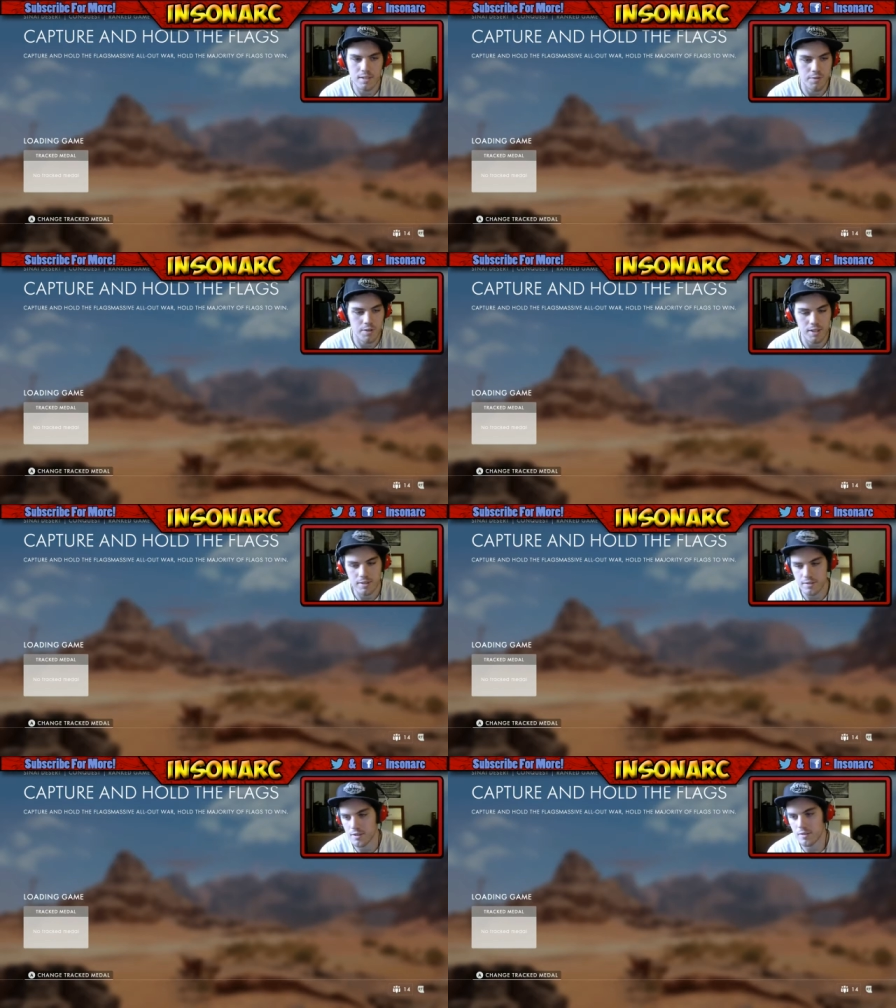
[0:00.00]
you guys, if you
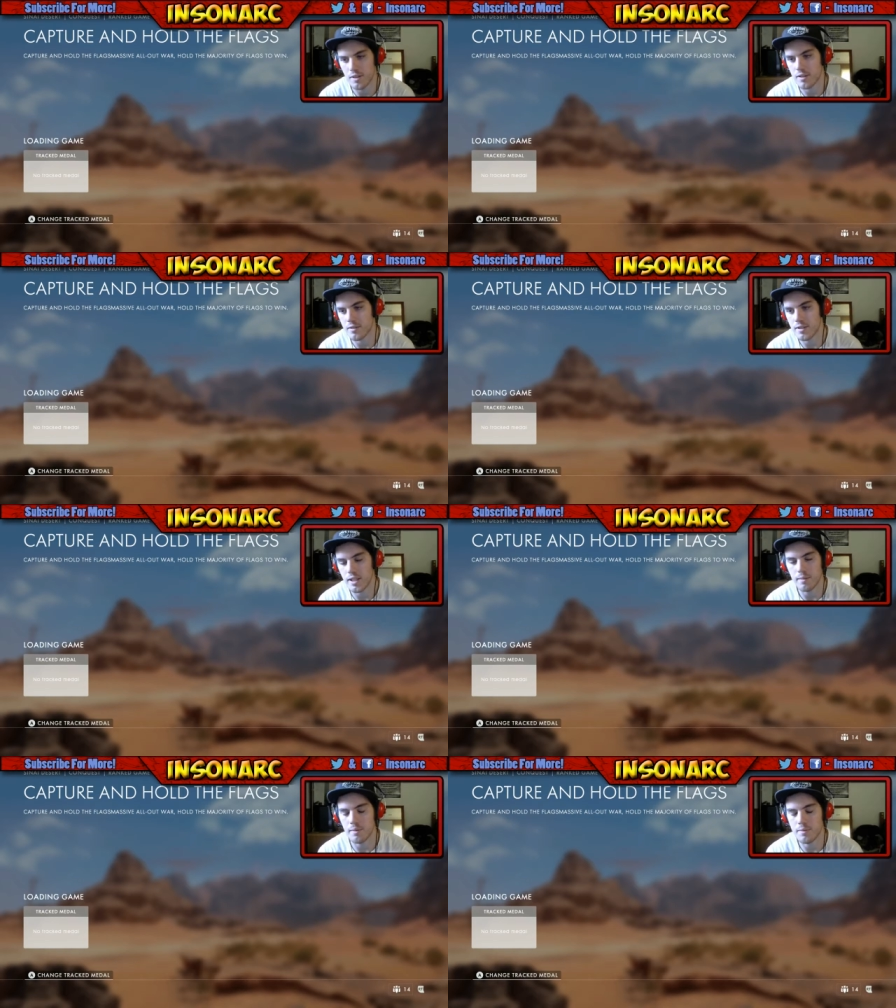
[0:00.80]
guys, you know, are
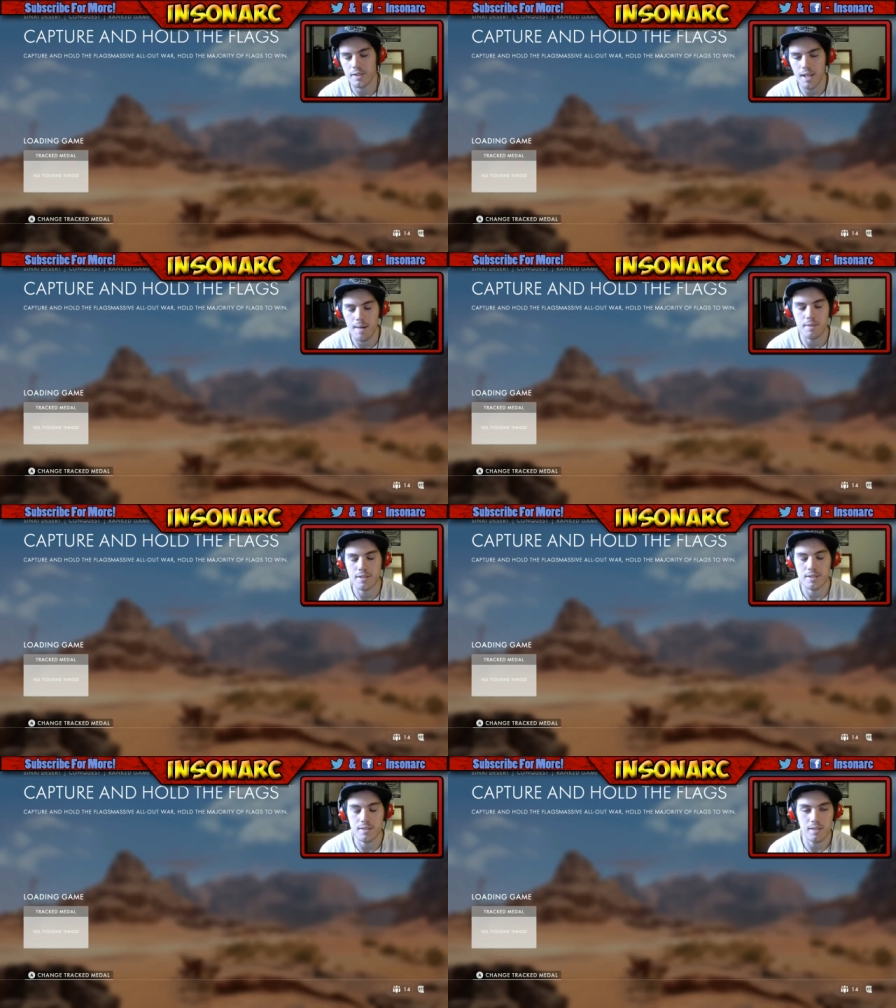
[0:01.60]
thinking about putting
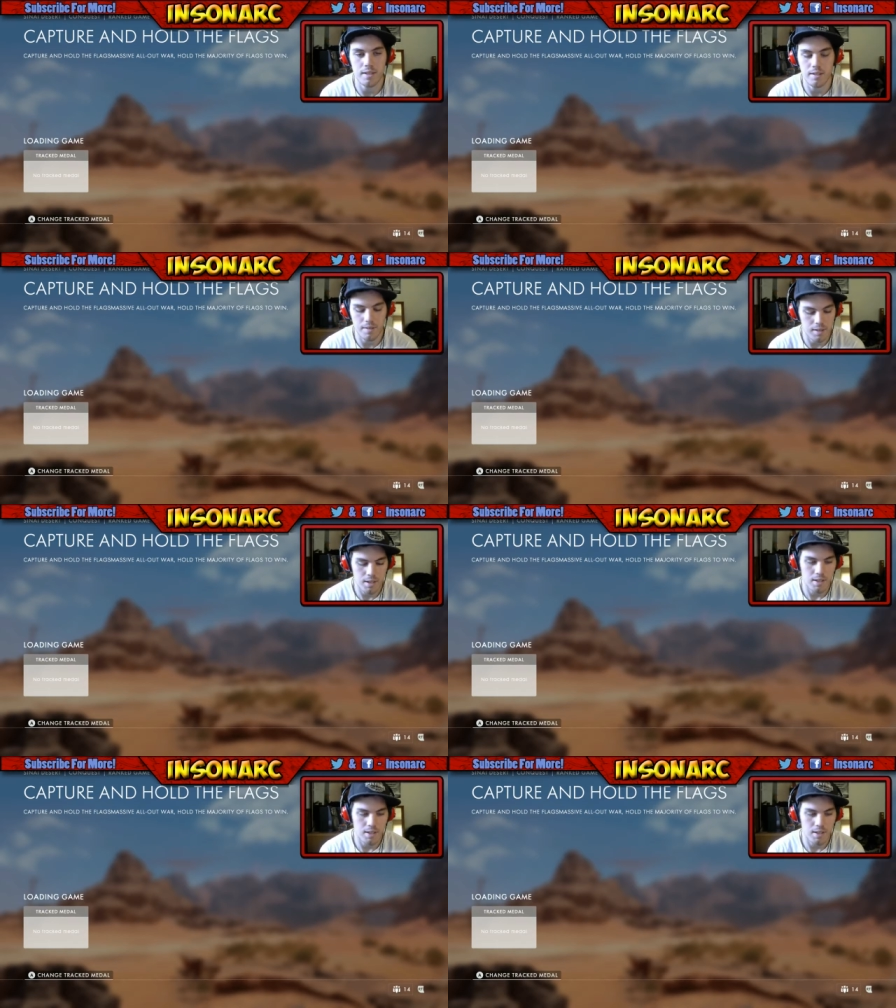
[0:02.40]
comments in the